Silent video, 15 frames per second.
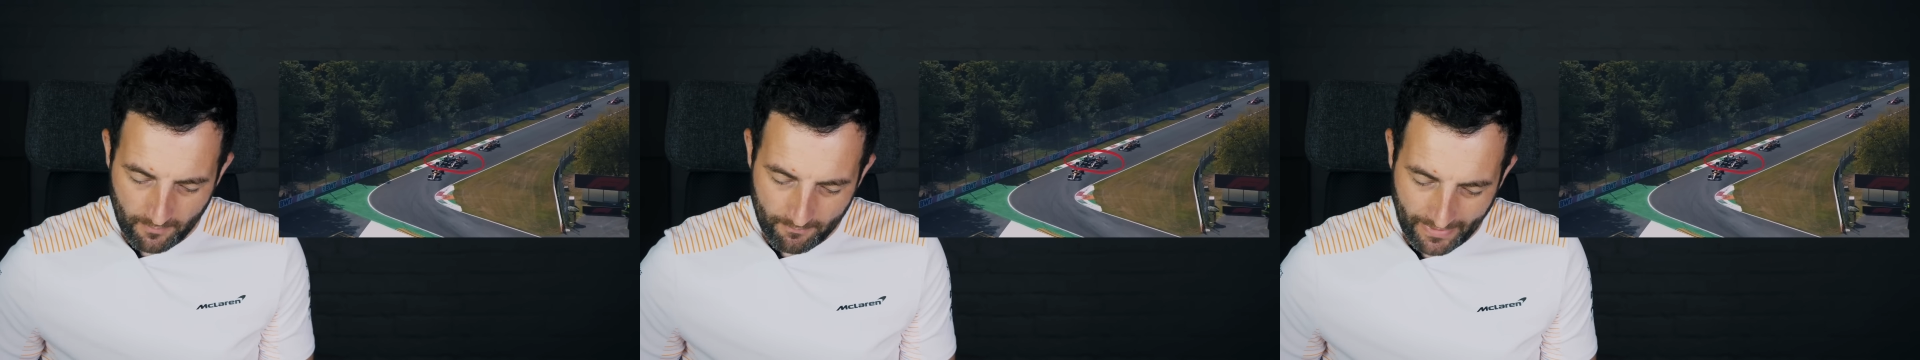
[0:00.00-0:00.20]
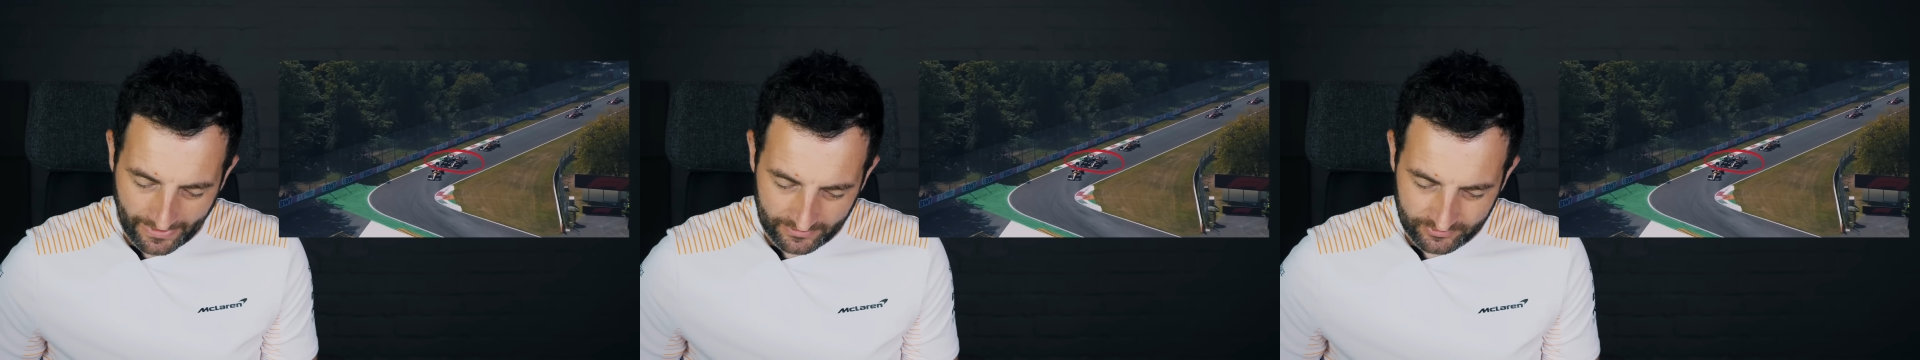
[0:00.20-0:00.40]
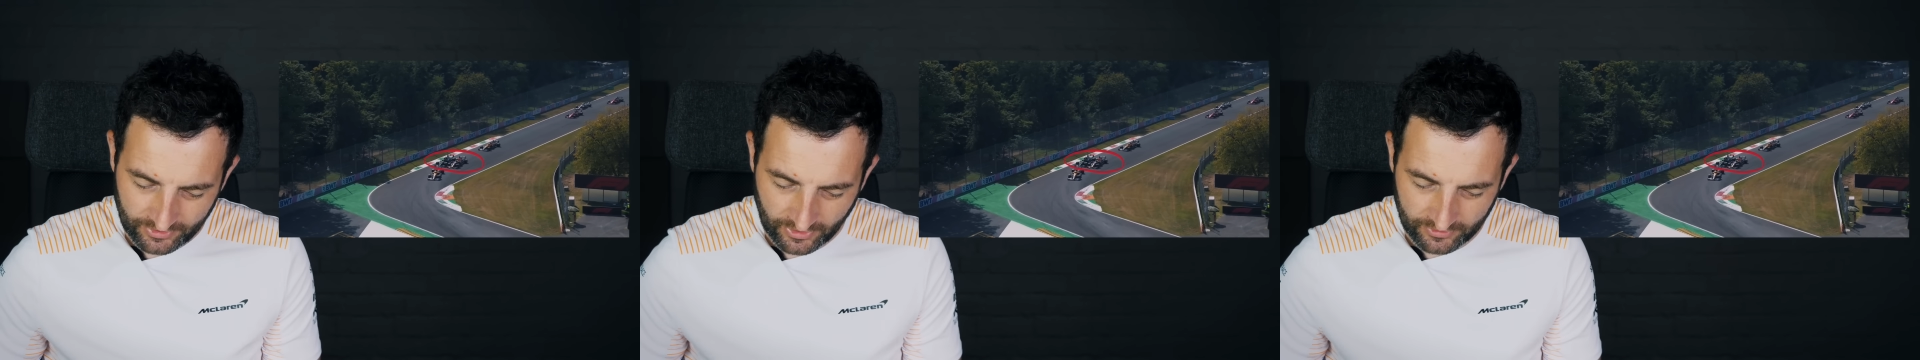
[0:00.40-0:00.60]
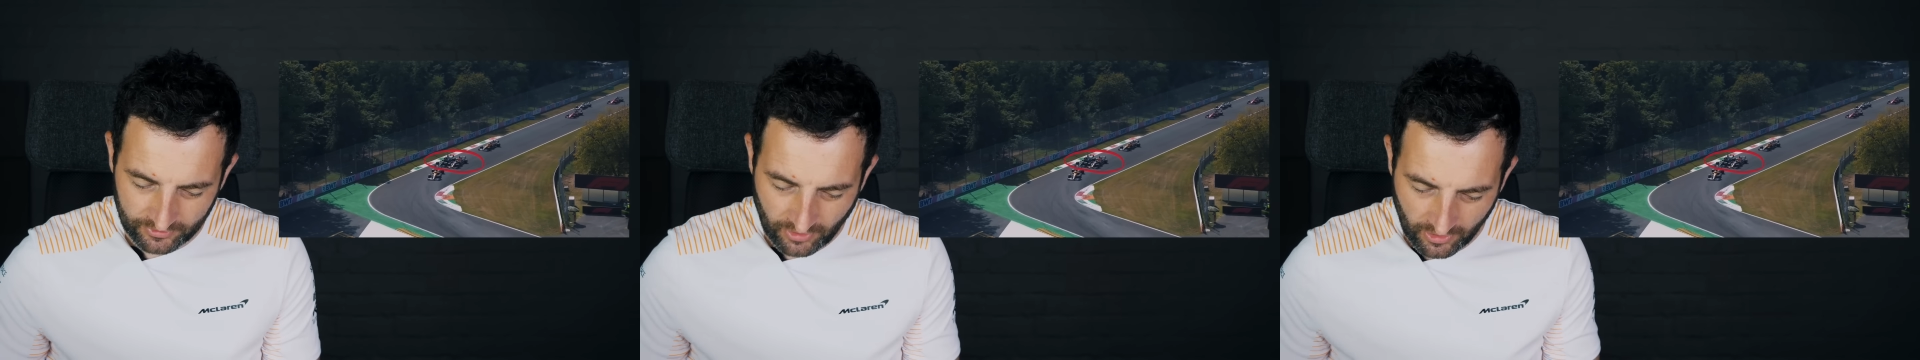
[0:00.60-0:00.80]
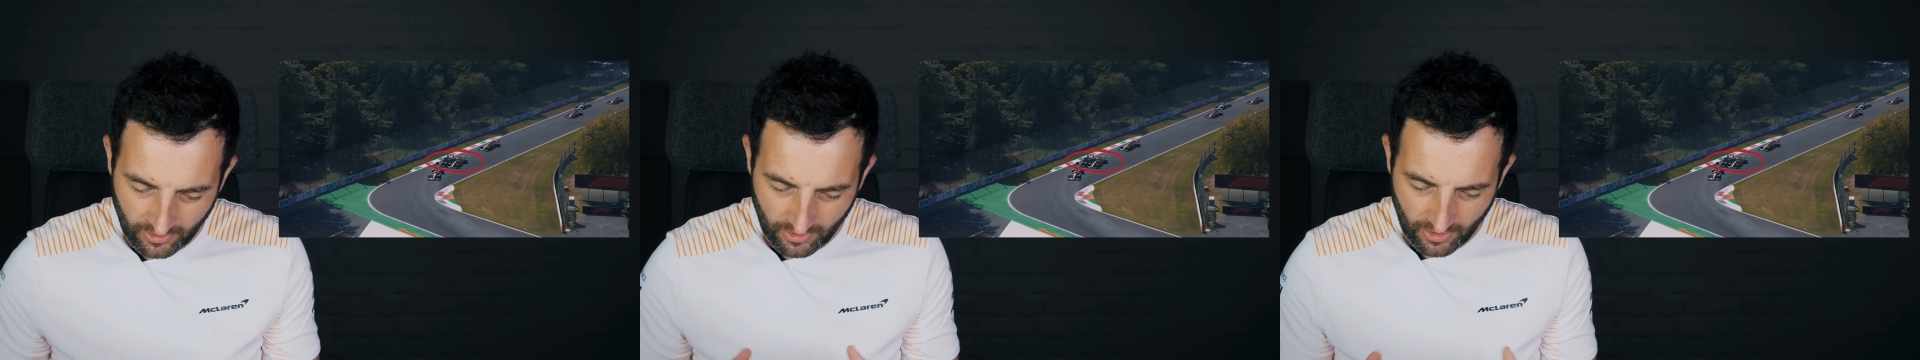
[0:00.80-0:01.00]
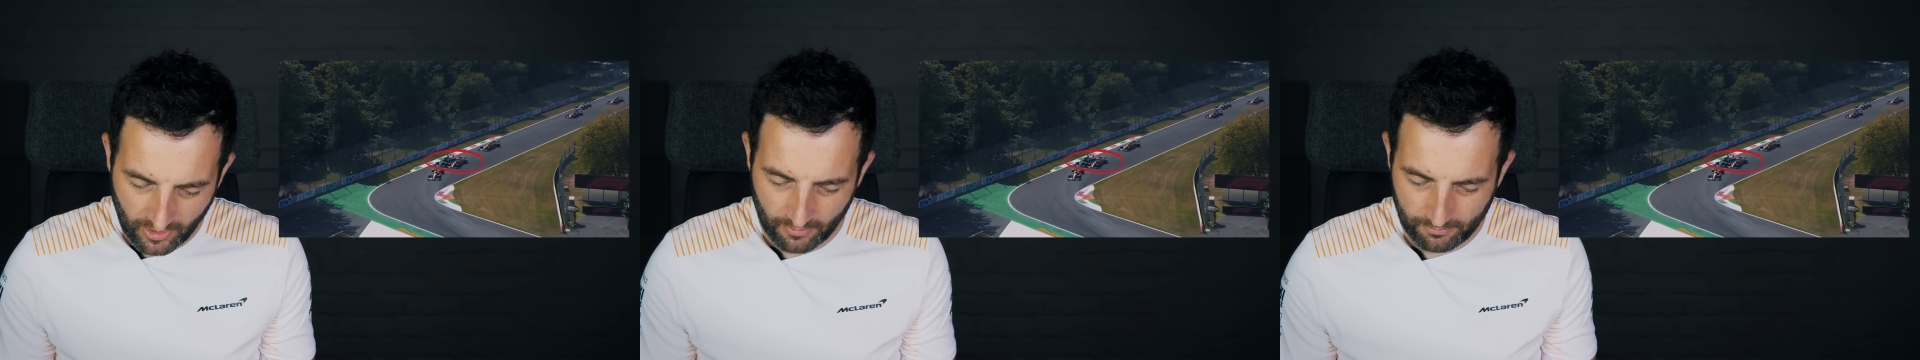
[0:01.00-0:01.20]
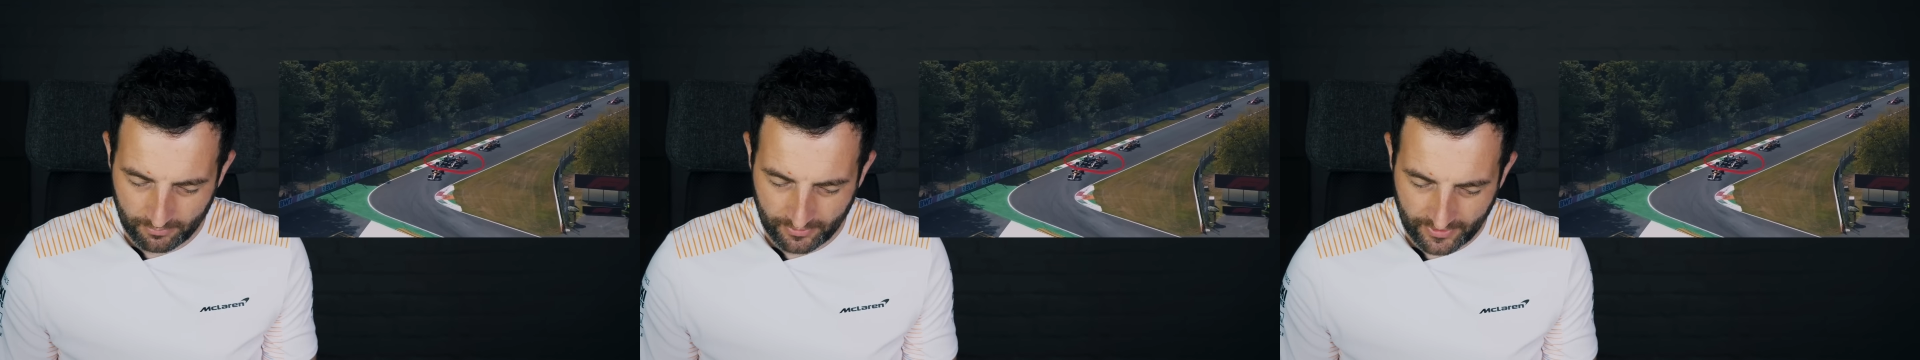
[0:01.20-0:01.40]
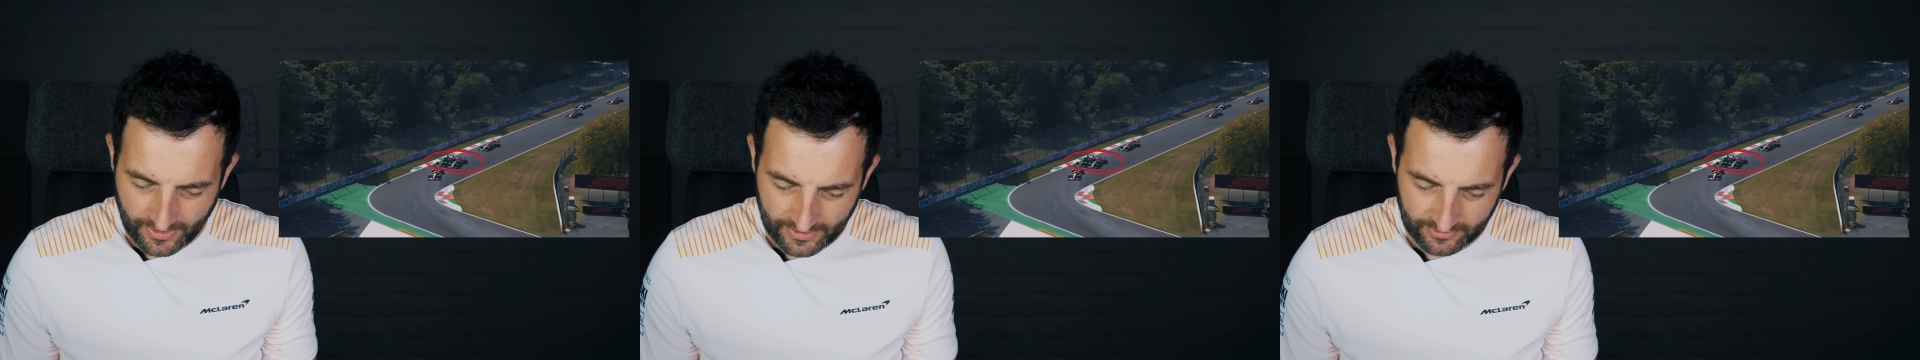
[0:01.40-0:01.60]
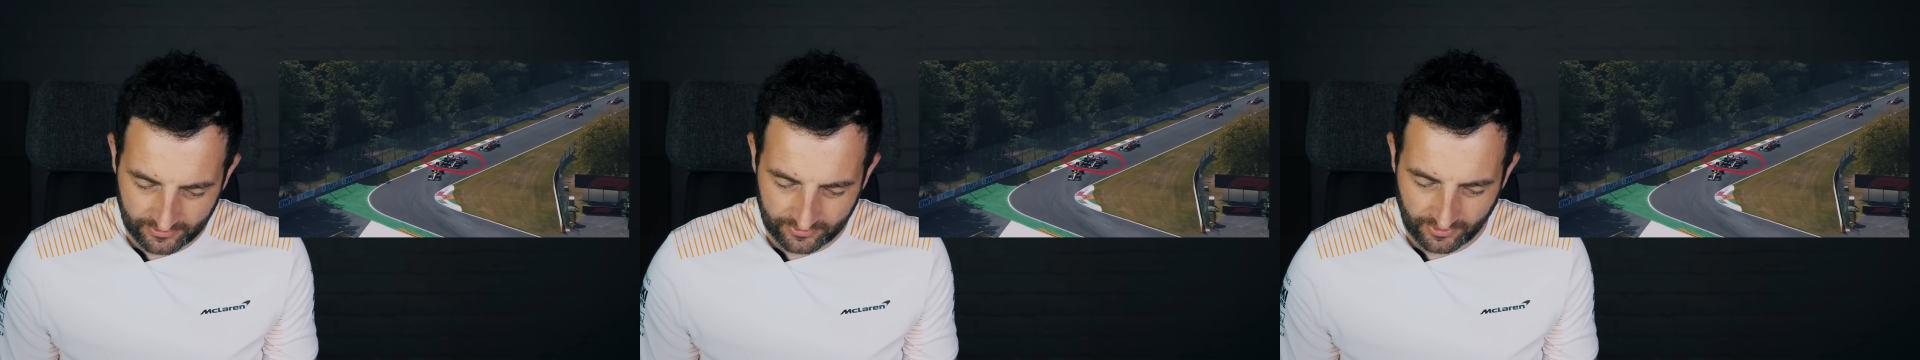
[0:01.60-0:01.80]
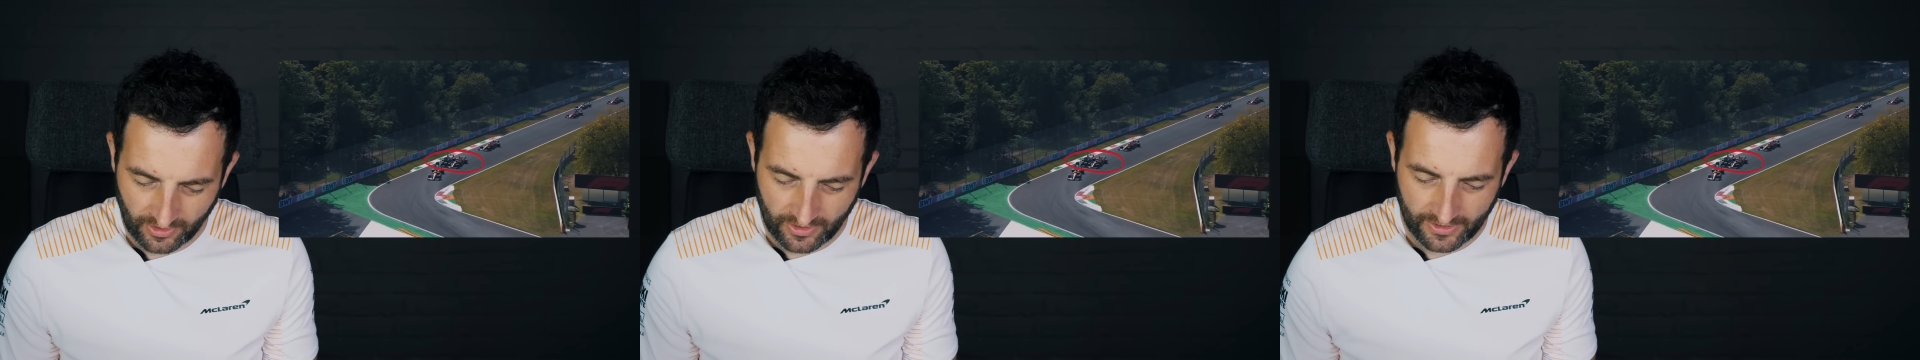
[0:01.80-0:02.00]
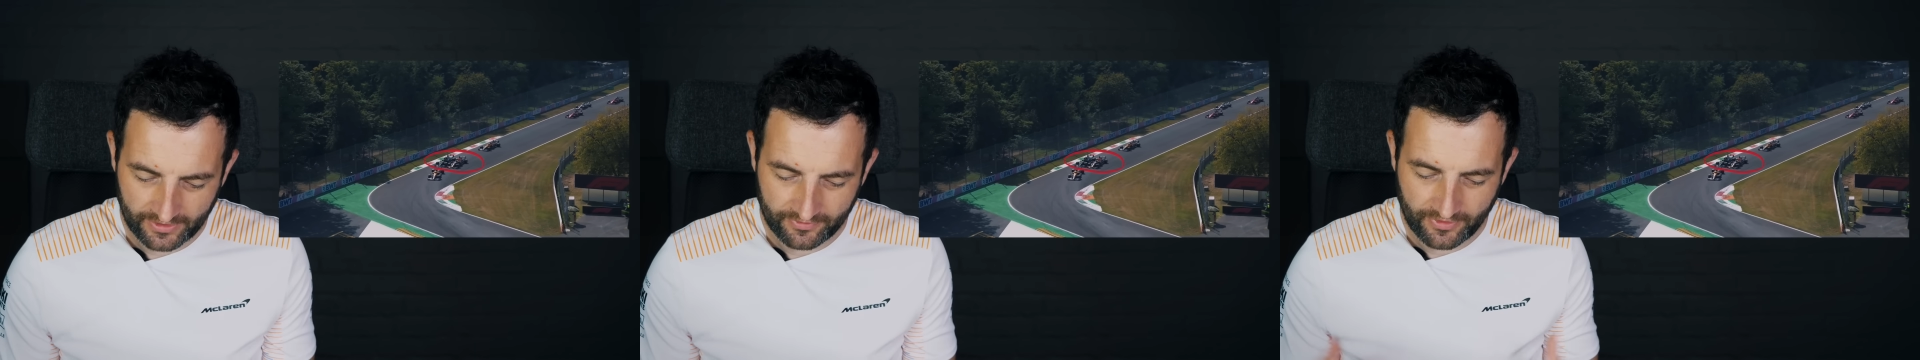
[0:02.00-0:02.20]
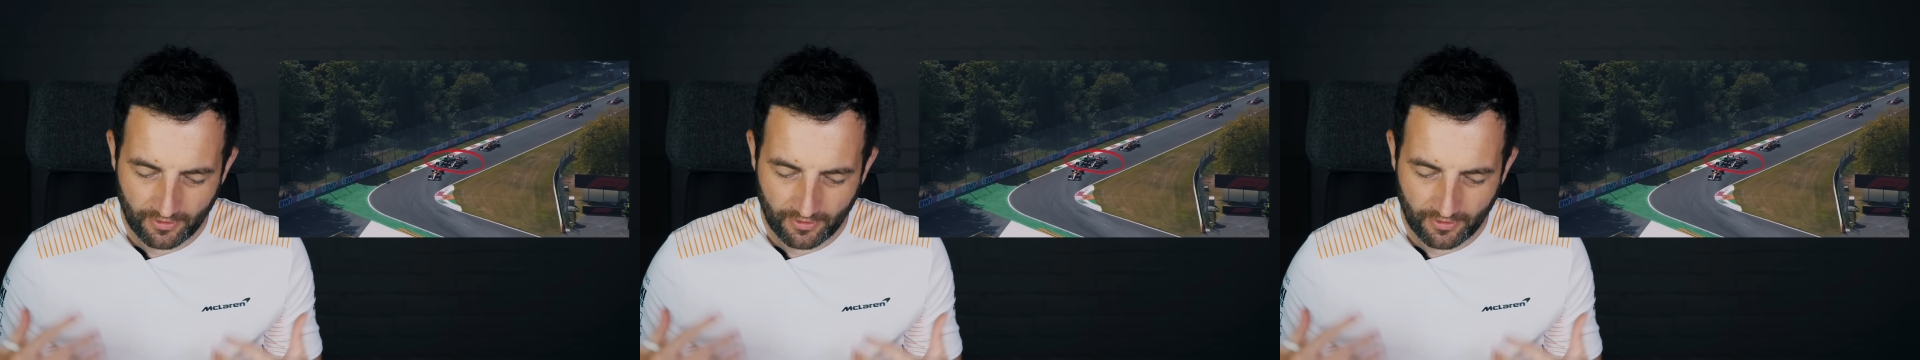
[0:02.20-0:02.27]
Max has got up the inside.